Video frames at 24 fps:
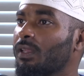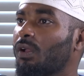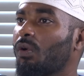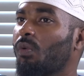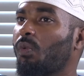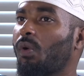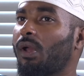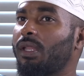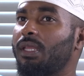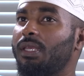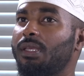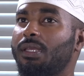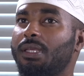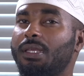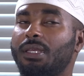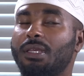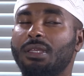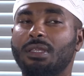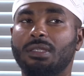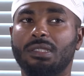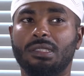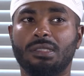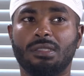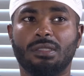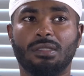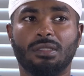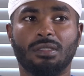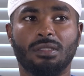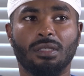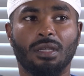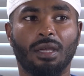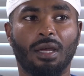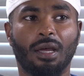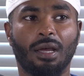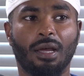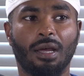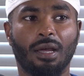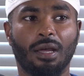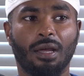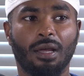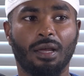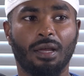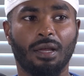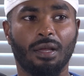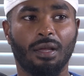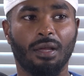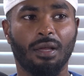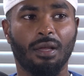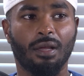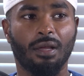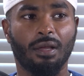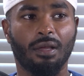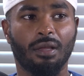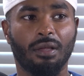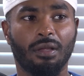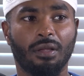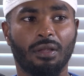When he is, uh,